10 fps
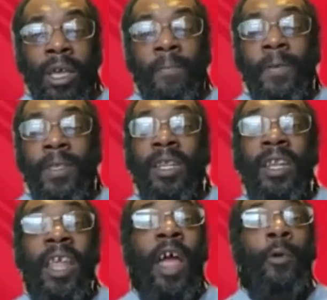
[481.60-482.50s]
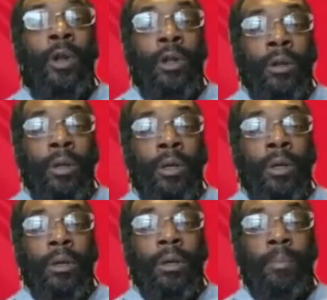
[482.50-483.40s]
if it's an inherent
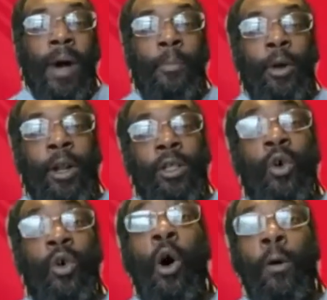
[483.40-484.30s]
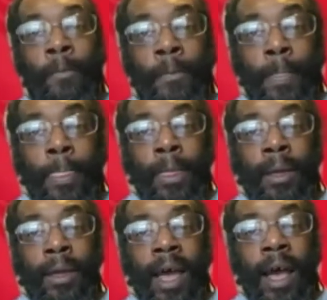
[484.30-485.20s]
byproduct of
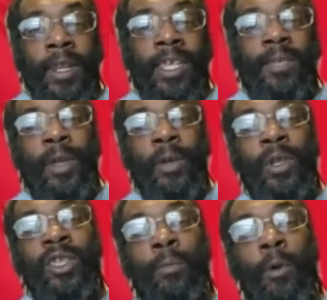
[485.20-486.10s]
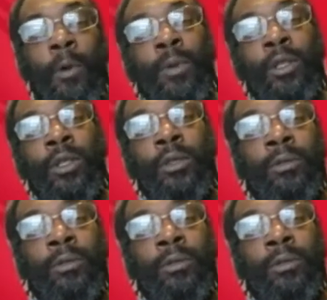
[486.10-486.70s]
having experienced the moment